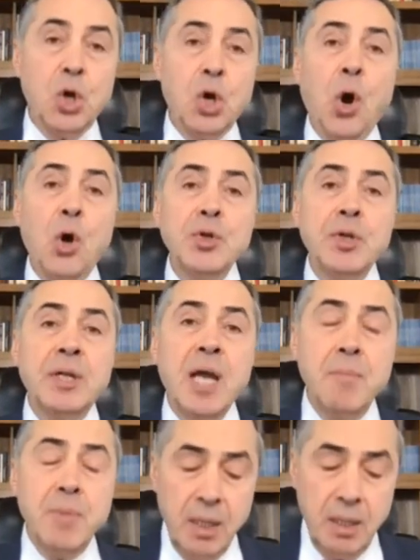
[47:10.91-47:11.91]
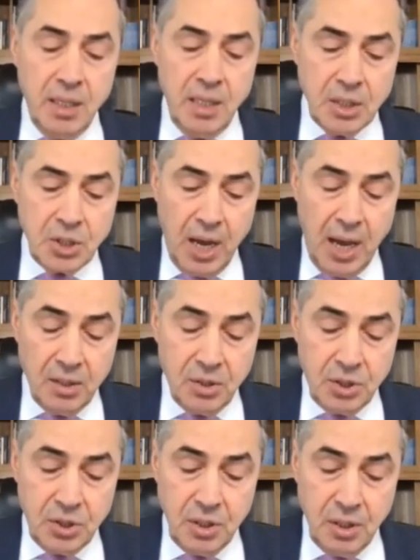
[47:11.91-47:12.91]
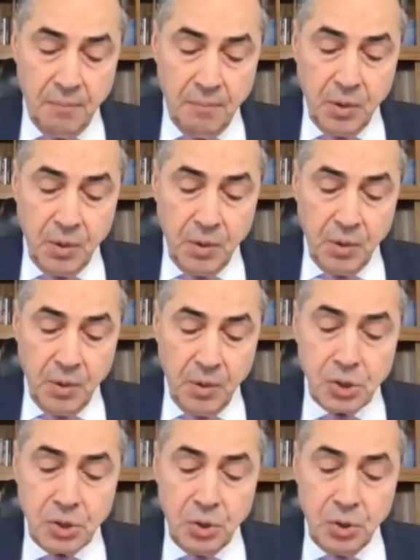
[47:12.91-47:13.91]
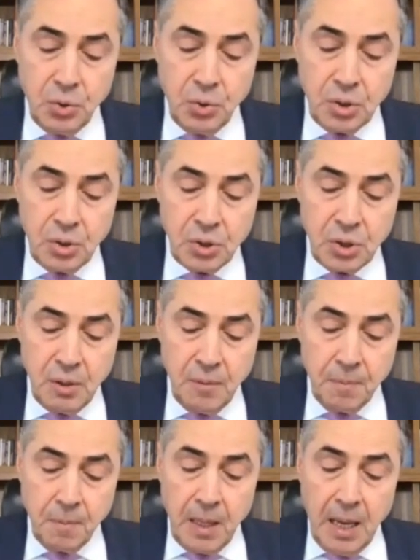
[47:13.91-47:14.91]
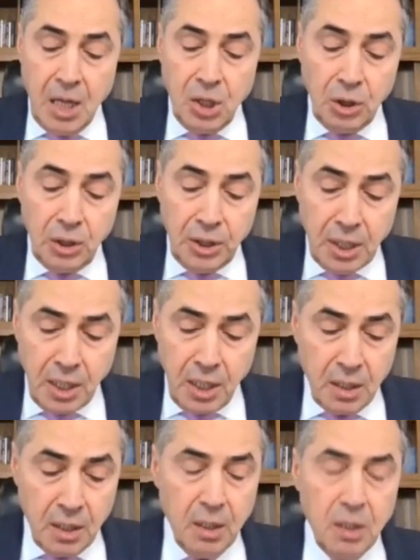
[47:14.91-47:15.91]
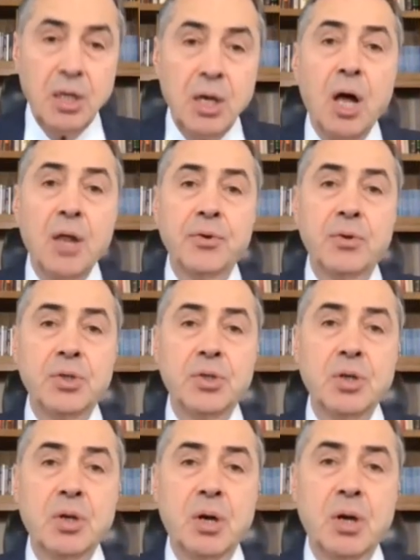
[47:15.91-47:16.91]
condemning the attacks on institutions and leading the authors